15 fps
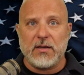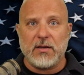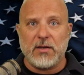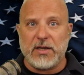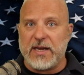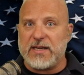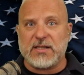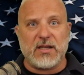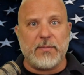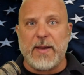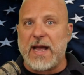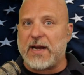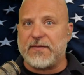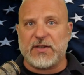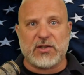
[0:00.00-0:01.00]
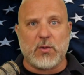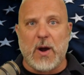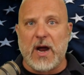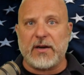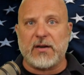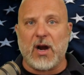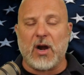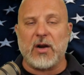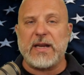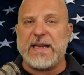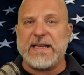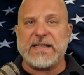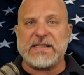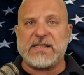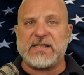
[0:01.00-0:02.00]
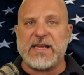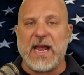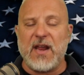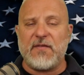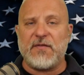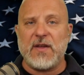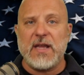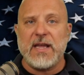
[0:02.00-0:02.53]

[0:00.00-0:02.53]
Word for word: He's in the back of a squad car. He is safe.